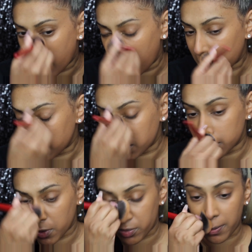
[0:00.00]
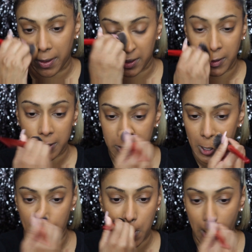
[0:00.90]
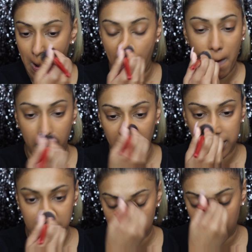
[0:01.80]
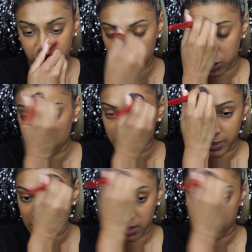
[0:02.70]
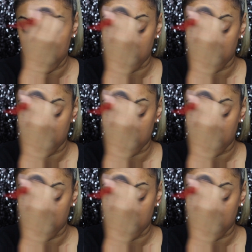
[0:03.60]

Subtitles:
I actually don't put my earrings on until after I do my makeup,